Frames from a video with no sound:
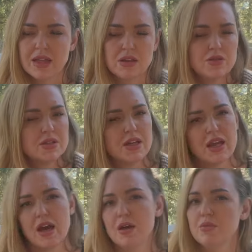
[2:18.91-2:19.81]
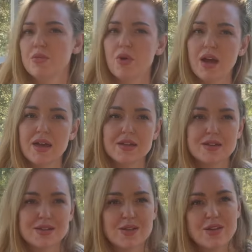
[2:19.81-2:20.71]
loosening up,
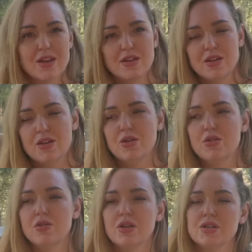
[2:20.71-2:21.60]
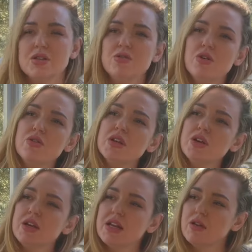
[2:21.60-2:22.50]
right? So that you, because you know that
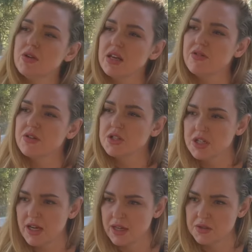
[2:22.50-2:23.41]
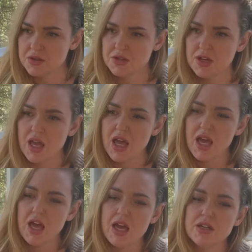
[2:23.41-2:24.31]
you're getting ready for change.
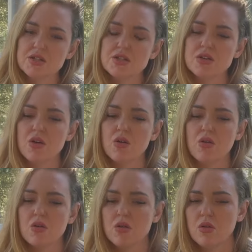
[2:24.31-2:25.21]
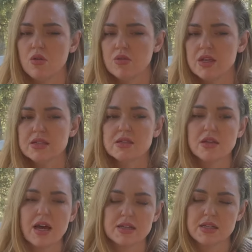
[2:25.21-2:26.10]
And so these
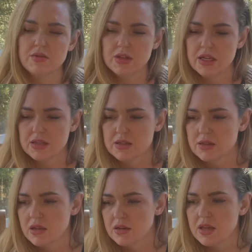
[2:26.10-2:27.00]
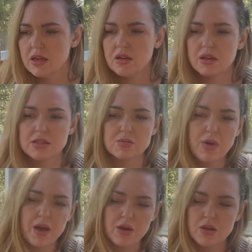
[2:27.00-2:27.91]
little activities that
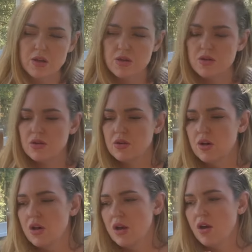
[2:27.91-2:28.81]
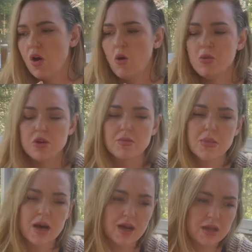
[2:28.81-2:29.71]
inspire you, open your
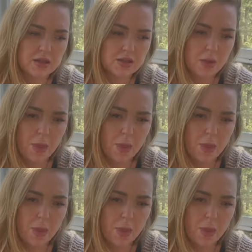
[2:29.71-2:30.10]
mind,